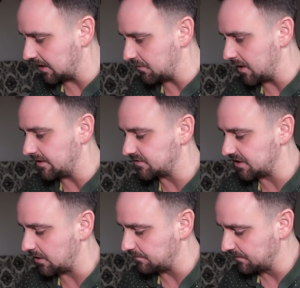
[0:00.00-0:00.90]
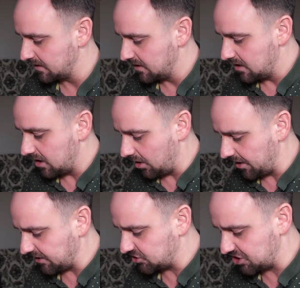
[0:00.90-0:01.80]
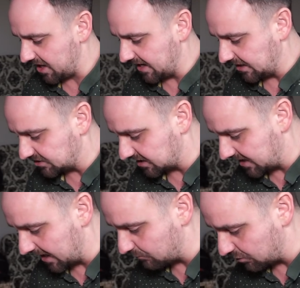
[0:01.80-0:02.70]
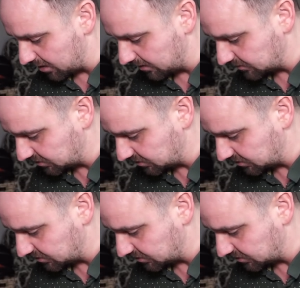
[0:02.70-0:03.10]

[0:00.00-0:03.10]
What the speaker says: anyway. So I changed the camera